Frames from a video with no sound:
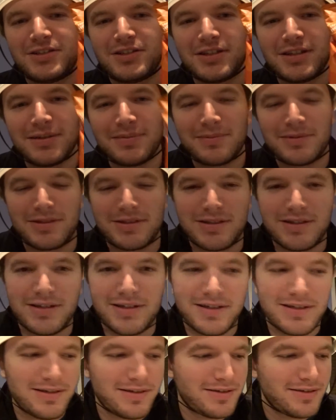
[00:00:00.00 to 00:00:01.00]
Chips.
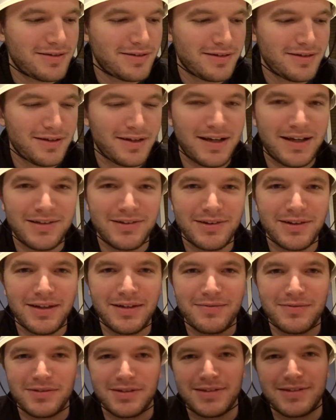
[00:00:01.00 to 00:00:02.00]
I
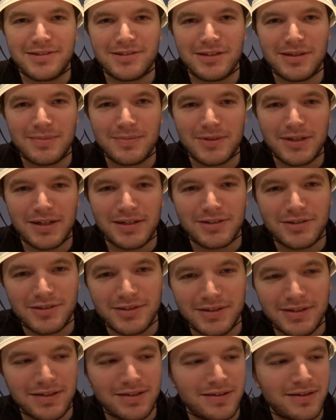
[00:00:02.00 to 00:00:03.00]
love Sun Chips,
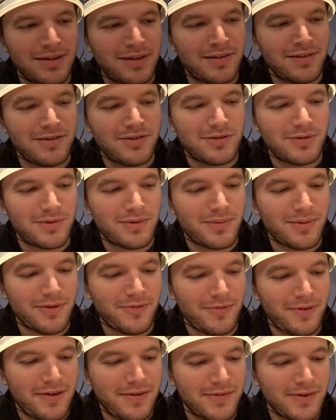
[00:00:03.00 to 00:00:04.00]
actually. These are one of my
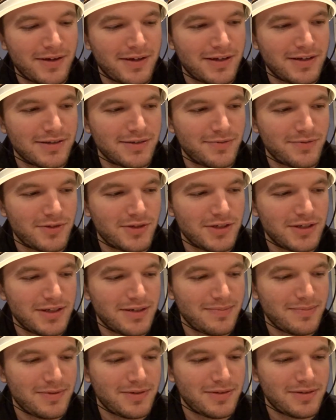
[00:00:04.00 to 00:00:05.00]
favorite kinds of
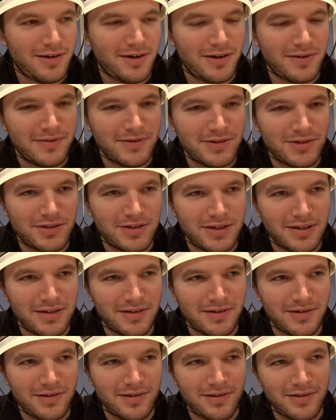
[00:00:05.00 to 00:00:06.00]
chips. Harvest
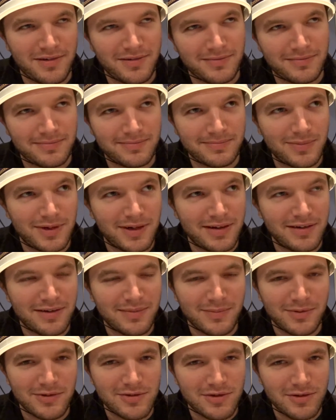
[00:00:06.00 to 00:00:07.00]
cheddar, probably
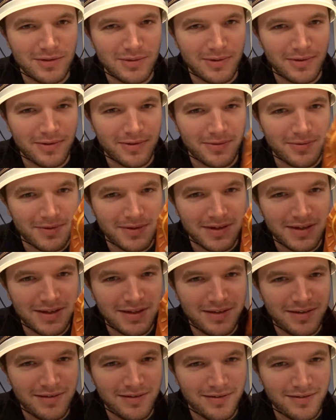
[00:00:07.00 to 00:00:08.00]
number two or
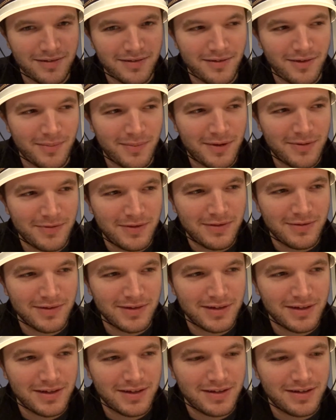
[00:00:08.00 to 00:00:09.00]
three. One of my
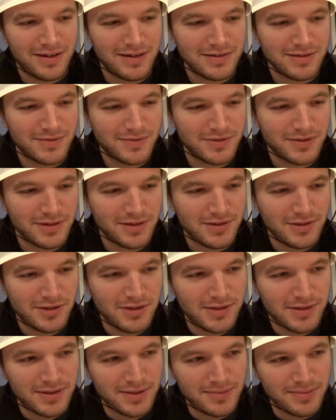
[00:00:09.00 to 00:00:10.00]
favorite kinds of Sun
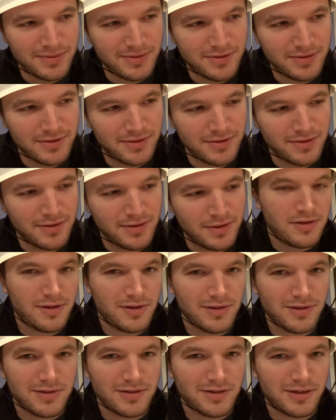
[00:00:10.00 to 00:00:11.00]
Chips.
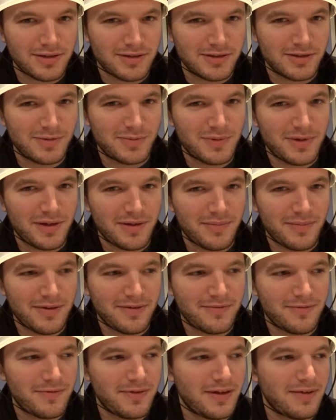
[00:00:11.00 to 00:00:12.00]
Garden sauce is probably my
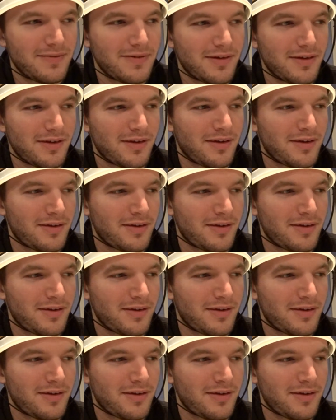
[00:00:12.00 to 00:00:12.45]
favorite.